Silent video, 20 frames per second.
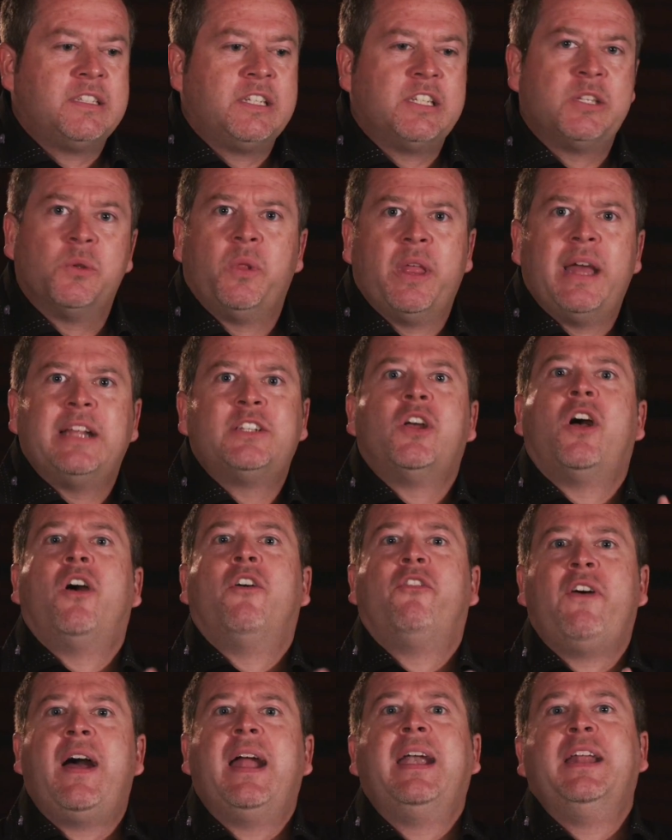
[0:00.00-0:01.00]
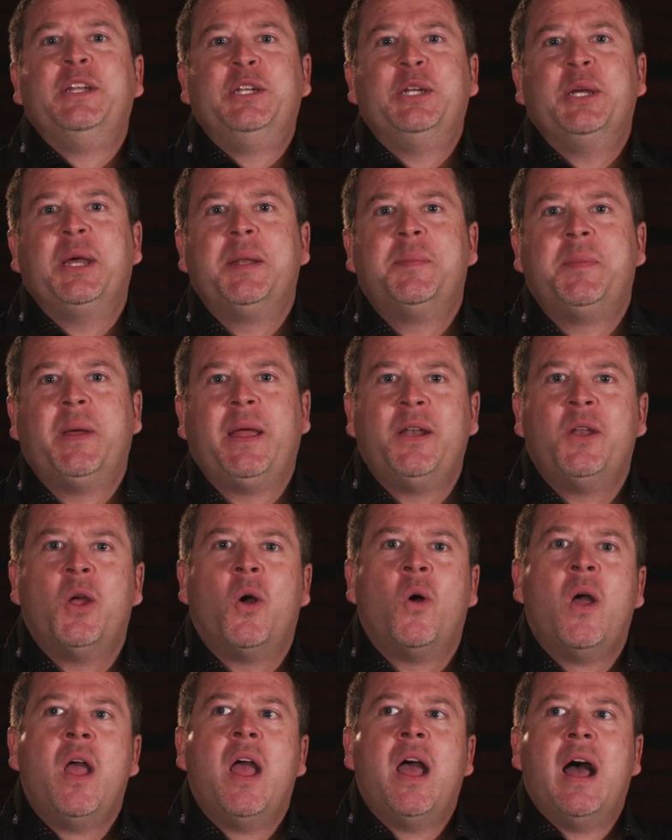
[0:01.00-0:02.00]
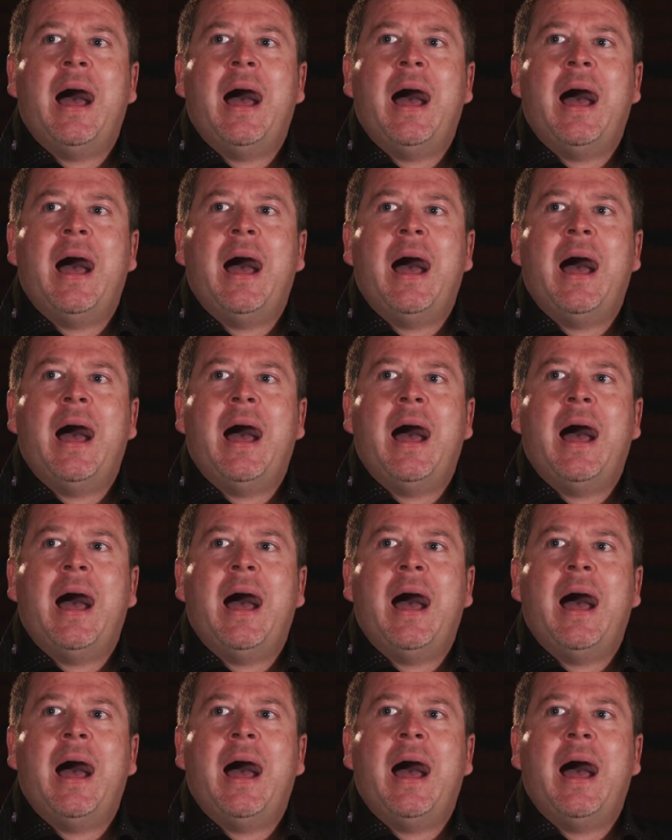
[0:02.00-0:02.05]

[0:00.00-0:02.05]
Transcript: He said, "Well, that's all fine and good, but no,